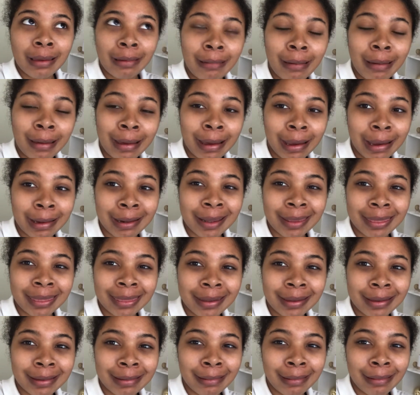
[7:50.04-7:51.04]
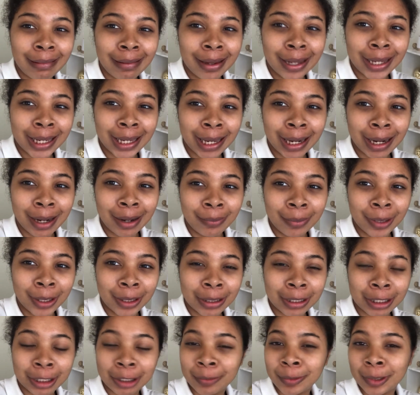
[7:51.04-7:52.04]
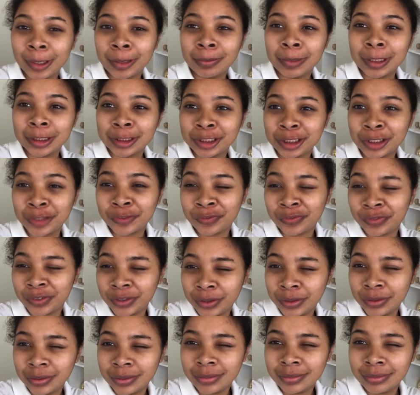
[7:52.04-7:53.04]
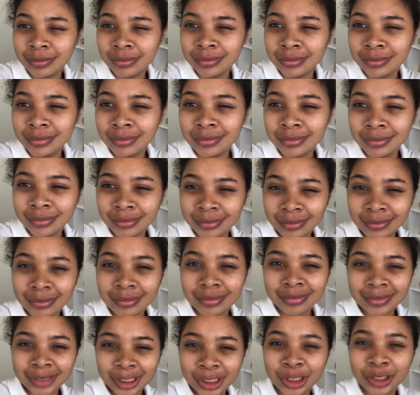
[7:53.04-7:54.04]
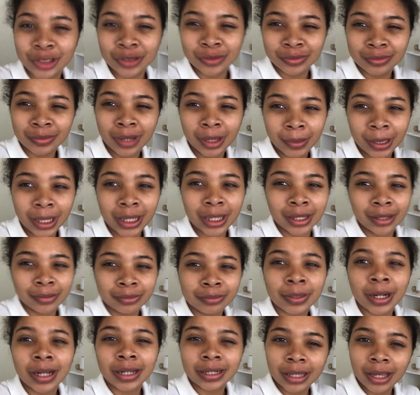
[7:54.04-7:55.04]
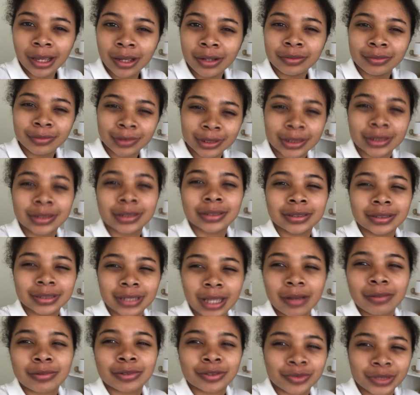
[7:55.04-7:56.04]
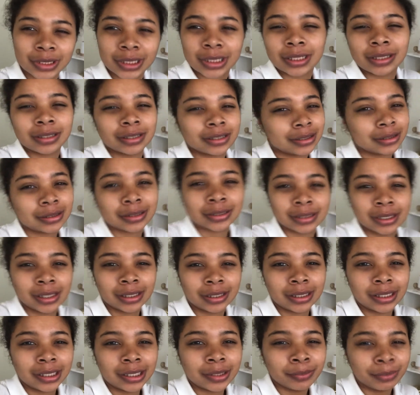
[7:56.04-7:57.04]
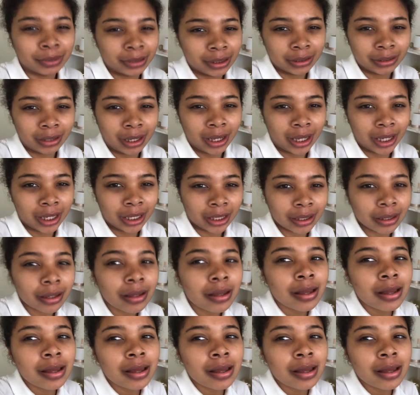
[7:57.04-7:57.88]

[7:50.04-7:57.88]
I kind of think I am going to be missing food to do my makeup right now, which sounds ridiculous and silly, but like,